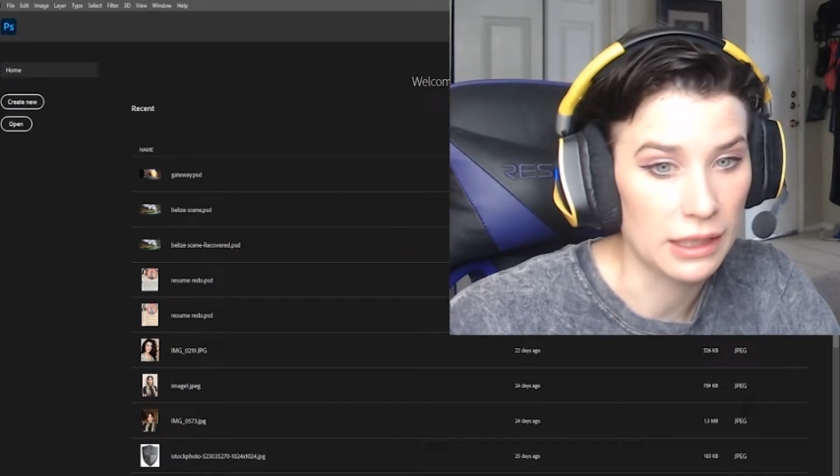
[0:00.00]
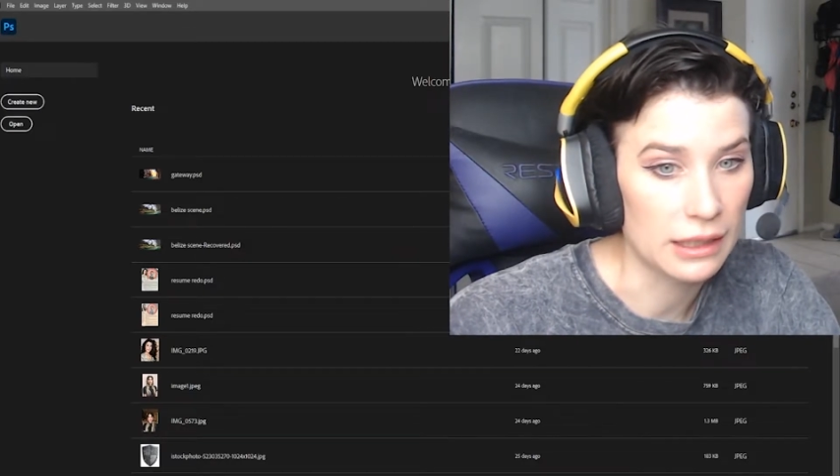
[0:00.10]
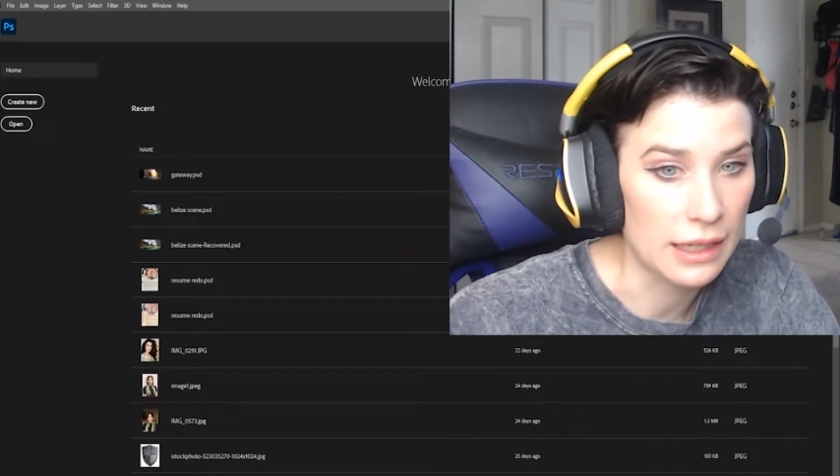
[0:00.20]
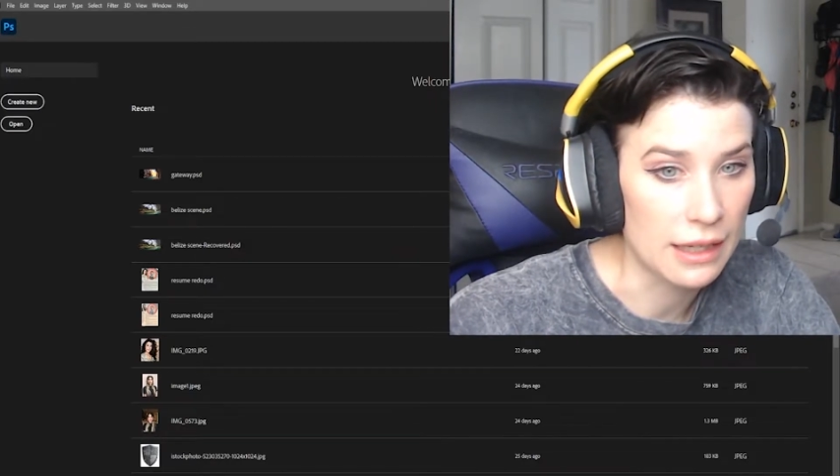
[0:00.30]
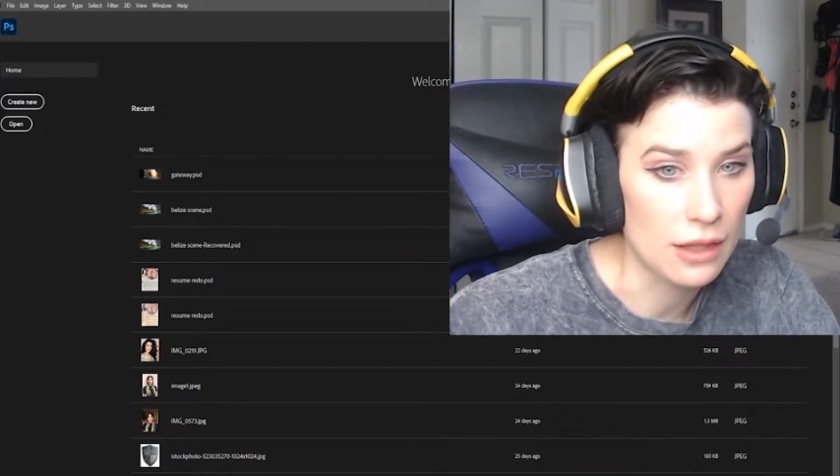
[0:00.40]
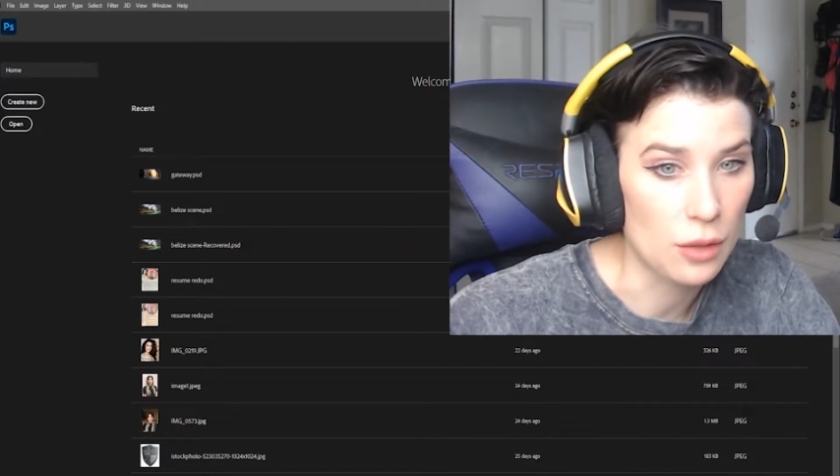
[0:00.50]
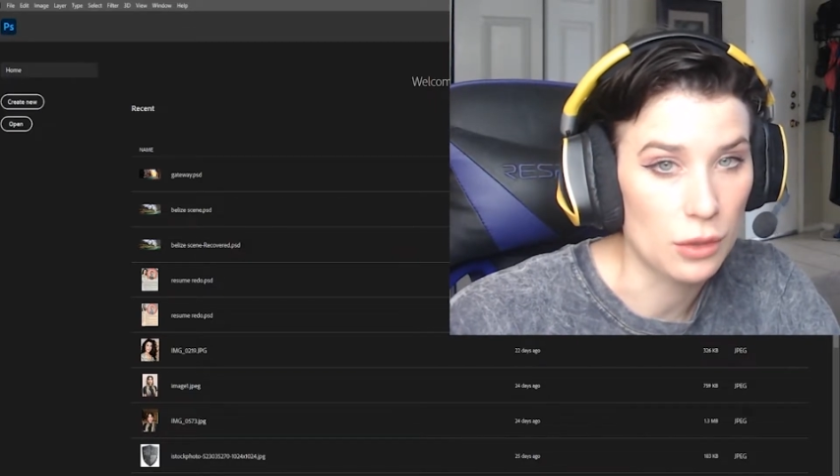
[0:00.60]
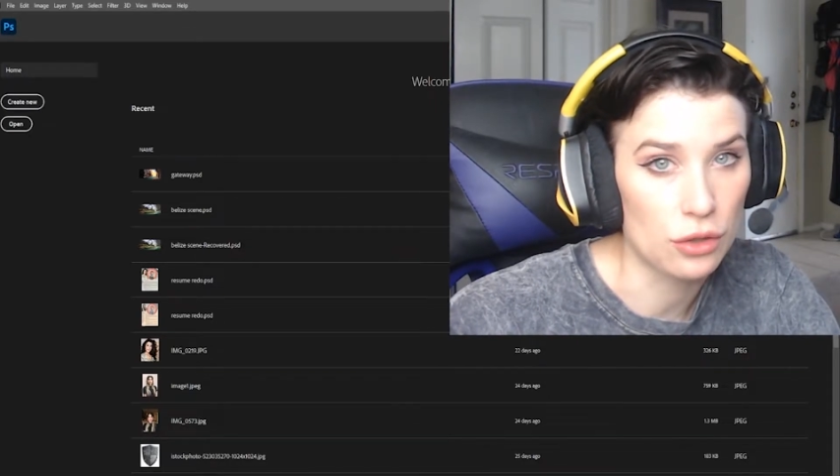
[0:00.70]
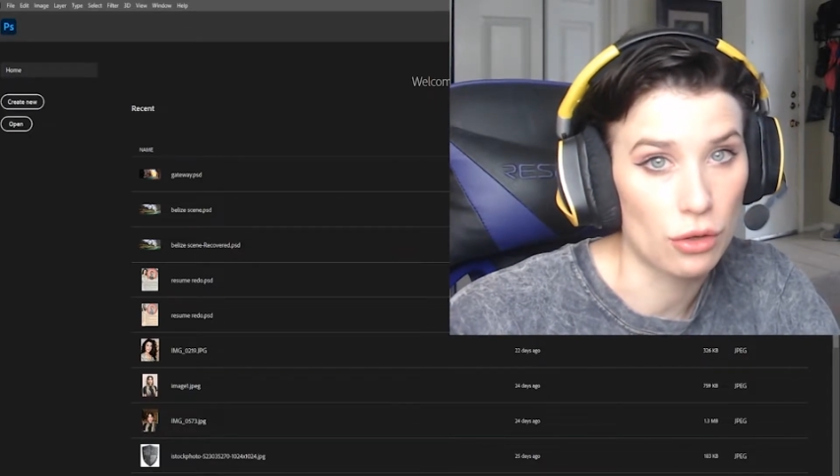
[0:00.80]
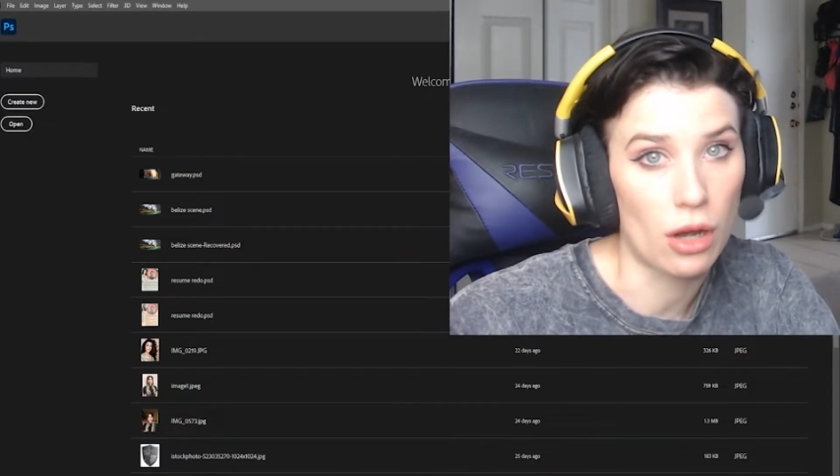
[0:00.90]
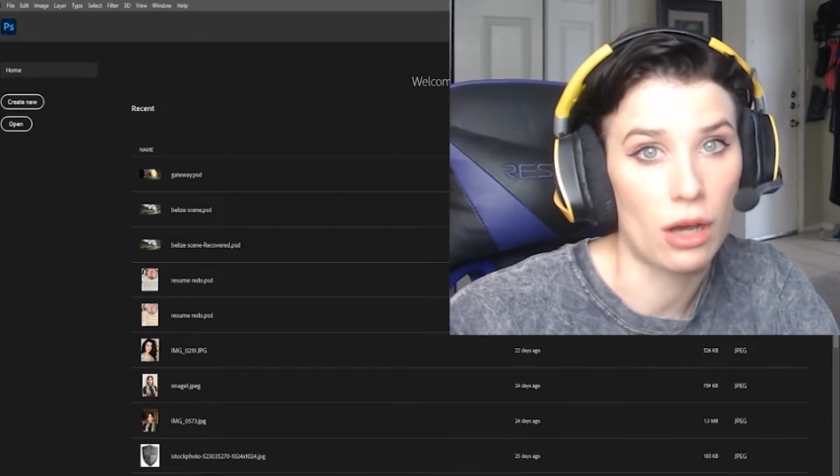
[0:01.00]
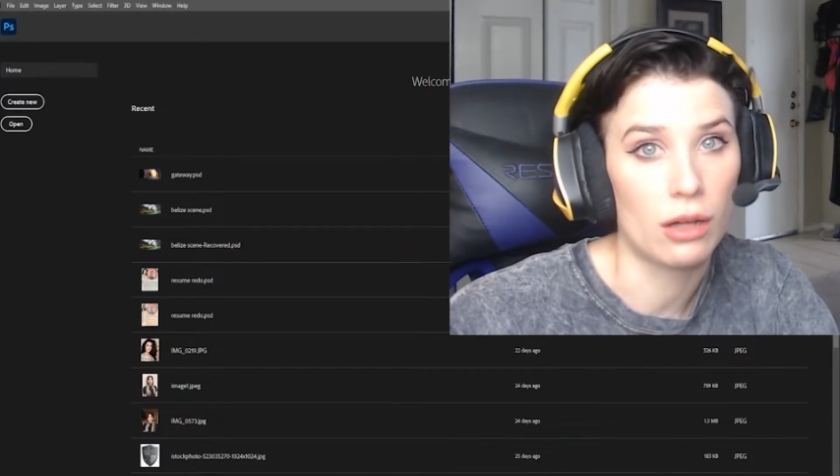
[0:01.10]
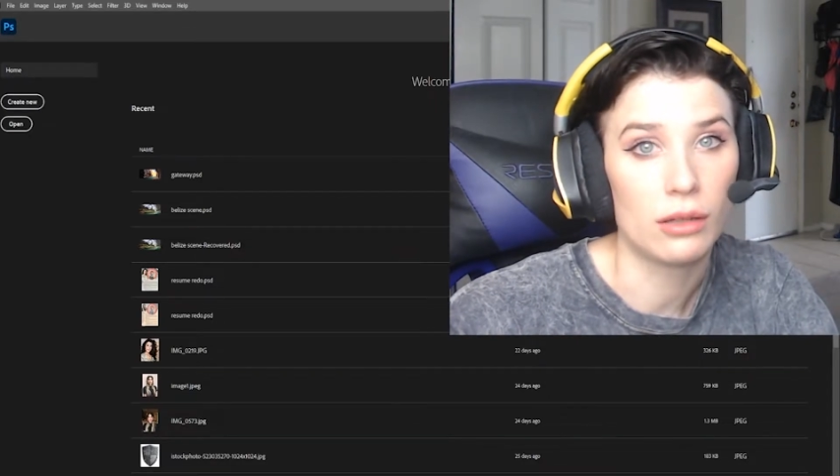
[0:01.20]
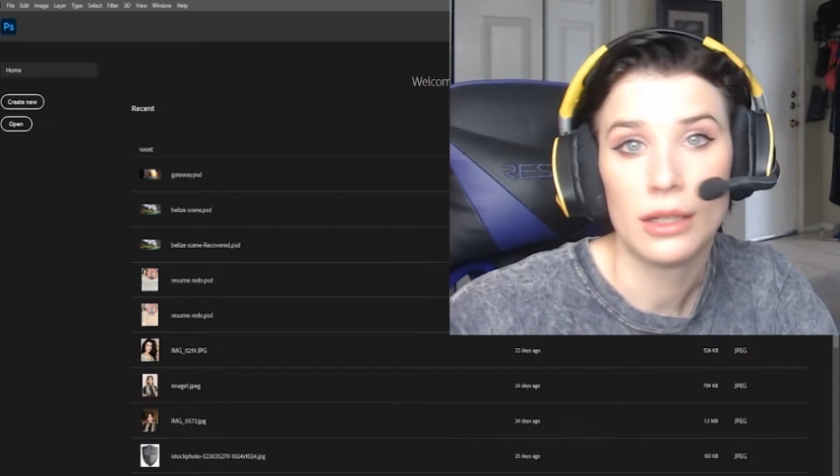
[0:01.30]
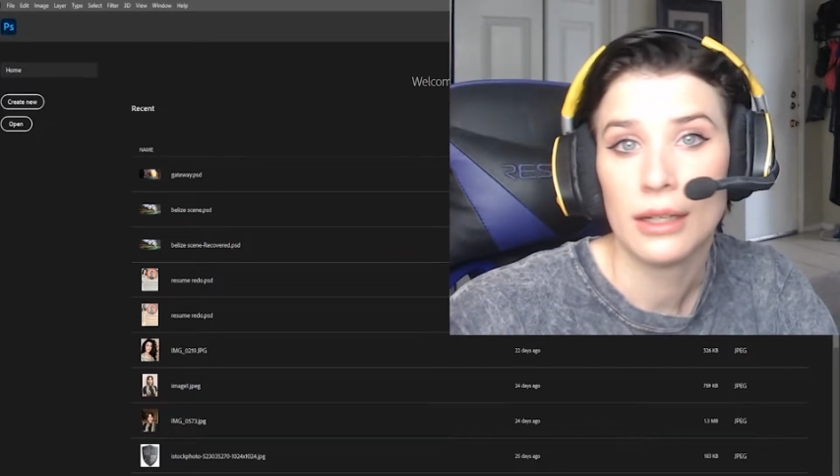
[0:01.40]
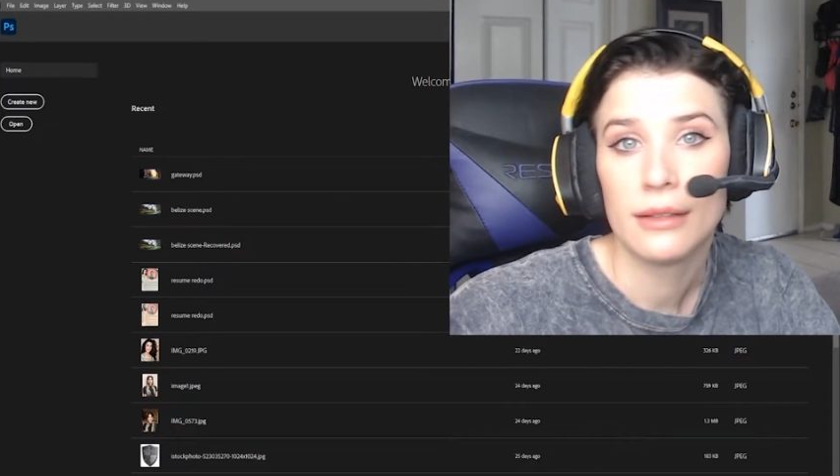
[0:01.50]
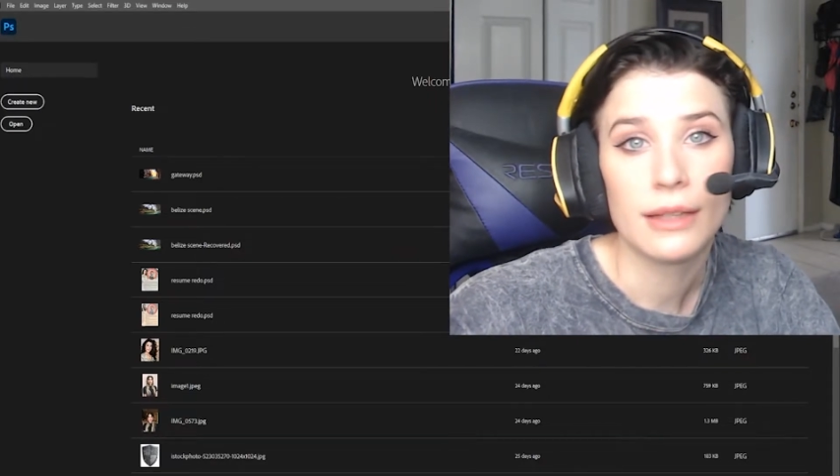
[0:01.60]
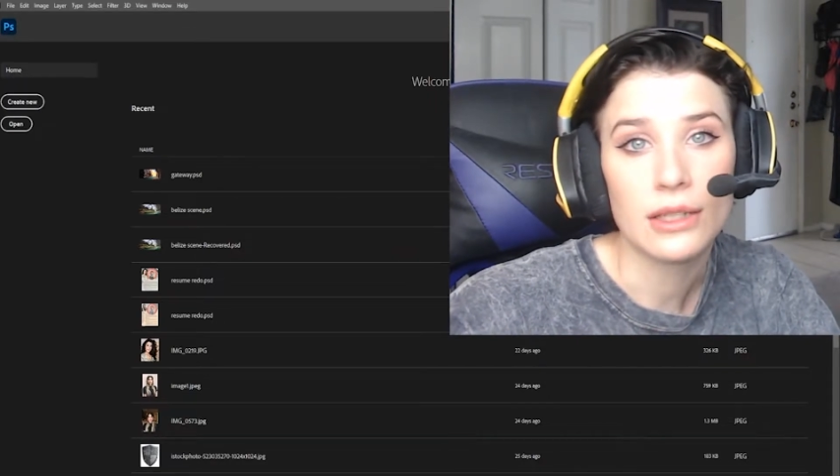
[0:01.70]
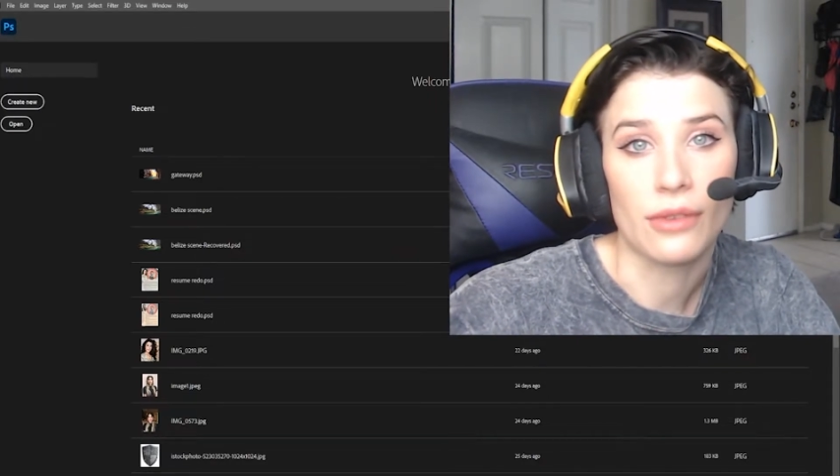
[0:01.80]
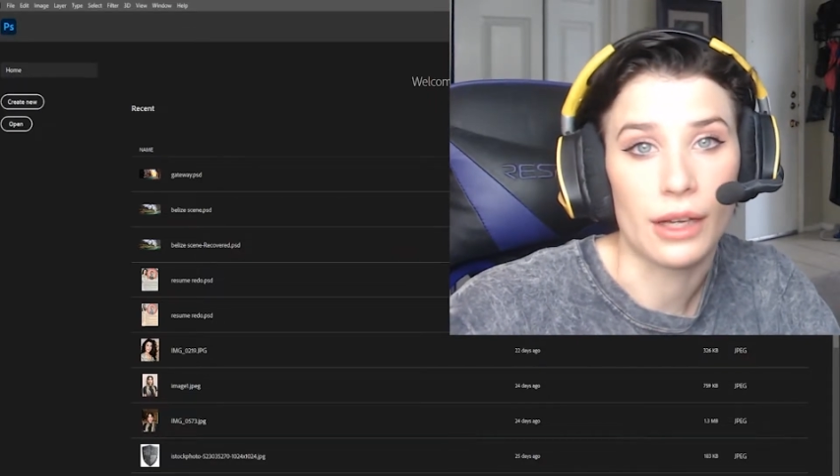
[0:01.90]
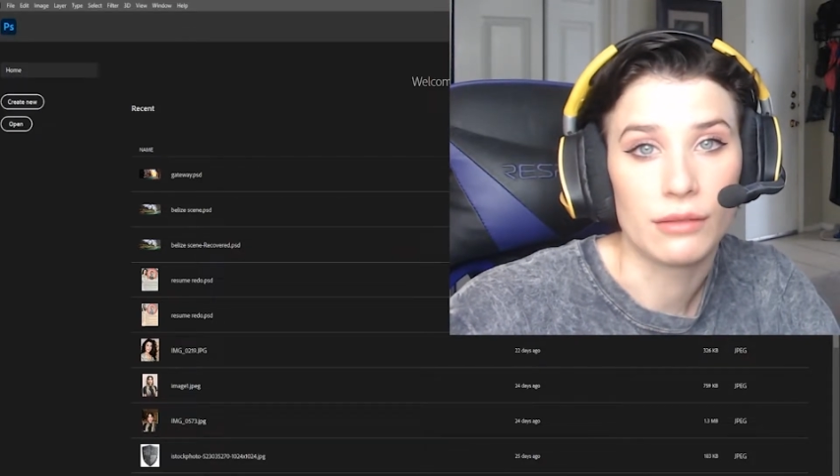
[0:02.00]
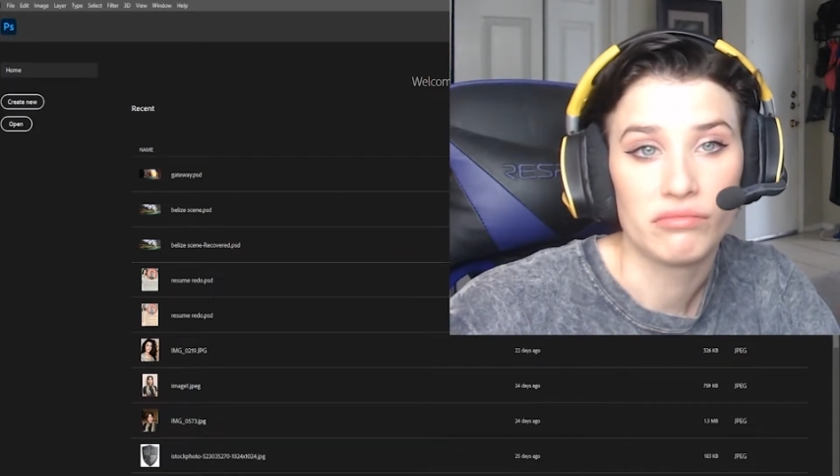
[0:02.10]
like that you want to draw, that's fine.